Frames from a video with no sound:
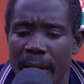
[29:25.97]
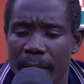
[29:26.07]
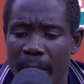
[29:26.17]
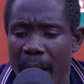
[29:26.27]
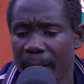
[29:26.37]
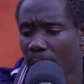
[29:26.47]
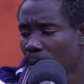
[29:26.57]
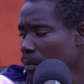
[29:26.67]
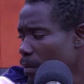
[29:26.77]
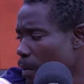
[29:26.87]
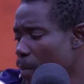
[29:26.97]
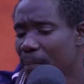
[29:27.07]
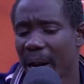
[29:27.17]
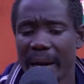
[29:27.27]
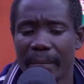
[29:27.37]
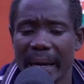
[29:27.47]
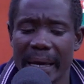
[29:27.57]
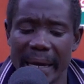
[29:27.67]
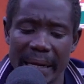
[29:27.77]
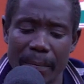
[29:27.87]
mama no o mo brand
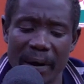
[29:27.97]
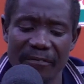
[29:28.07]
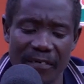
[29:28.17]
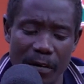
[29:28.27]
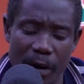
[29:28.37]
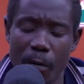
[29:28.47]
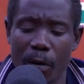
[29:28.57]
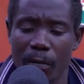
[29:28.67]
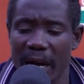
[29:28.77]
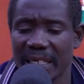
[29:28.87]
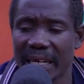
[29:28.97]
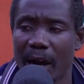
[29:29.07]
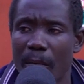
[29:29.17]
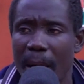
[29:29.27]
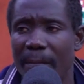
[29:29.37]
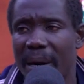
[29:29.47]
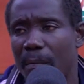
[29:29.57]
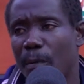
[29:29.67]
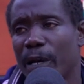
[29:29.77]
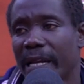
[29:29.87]
menken ni ma firi e wo kura se ya o ma
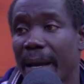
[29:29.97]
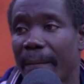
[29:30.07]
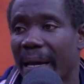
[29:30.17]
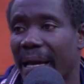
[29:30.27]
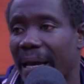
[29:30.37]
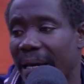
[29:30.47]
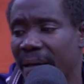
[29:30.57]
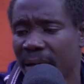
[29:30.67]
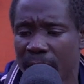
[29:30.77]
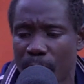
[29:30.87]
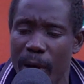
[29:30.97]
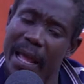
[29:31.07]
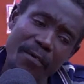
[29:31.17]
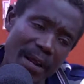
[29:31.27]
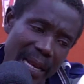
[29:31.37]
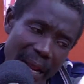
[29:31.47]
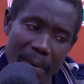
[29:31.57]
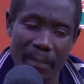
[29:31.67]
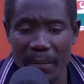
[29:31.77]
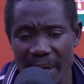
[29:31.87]
brand body e menken o ya aduane a
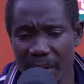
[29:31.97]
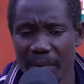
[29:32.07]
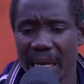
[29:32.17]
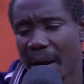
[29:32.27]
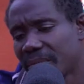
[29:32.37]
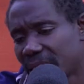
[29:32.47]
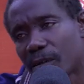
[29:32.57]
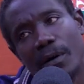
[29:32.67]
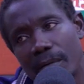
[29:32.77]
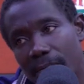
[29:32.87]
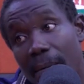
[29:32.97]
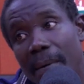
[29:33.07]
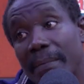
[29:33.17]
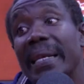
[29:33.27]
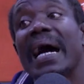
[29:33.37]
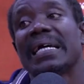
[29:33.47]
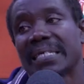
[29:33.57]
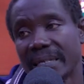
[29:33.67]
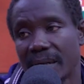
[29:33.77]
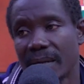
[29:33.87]
me ba be di bi na mi se no mama me da
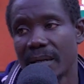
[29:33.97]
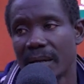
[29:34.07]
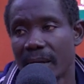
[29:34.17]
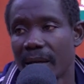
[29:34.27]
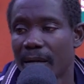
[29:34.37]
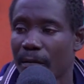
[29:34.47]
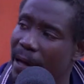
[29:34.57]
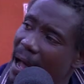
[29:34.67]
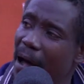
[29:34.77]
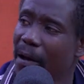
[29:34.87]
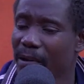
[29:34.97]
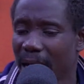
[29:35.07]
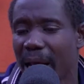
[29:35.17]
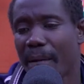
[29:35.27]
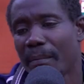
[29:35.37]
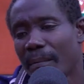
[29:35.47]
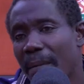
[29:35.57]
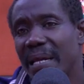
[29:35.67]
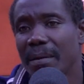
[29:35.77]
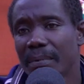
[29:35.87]
se o ya aduane a me ba
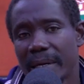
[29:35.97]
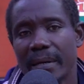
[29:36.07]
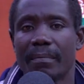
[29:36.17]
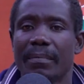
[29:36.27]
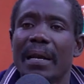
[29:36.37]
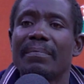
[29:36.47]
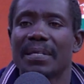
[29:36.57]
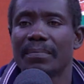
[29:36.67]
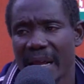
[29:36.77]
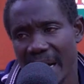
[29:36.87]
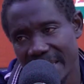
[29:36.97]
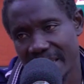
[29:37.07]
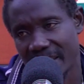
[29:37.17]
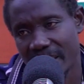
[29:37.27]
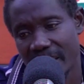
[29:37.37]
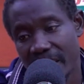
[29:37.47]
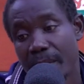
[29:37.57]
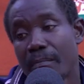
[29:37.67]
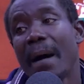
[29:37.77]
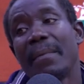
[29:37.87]
be di bi me na mi se me da se
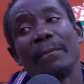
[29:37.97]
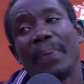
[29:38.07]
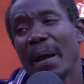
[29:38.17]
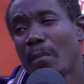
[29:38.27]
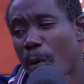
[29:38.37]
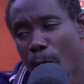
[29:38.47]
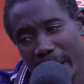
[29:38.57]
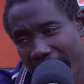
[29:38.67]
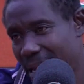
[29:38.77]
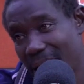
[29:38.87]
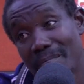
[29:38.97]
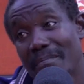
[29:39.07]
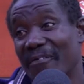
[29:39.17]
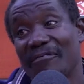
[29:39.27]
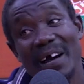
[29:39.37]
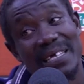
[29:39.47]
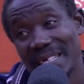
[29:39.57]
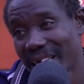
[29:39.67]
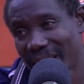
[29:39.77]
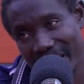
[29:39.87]
ba me mpa ibo ne me
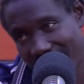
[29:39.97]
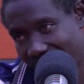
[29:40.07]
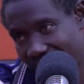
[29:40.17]
fasting there